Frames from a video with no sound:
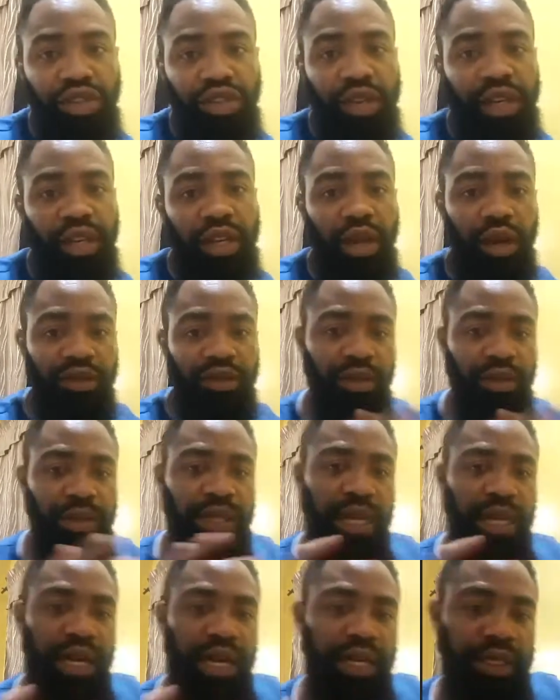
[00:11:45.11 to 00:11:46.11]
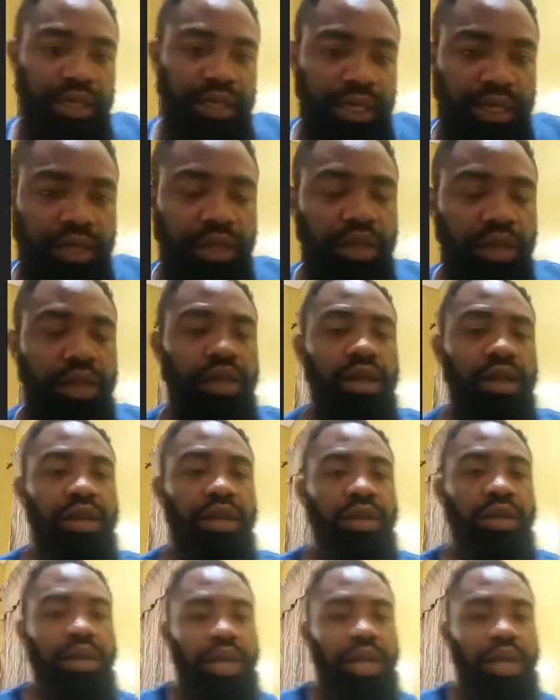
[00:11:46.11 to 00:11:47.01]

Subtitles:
not enough to be talented. You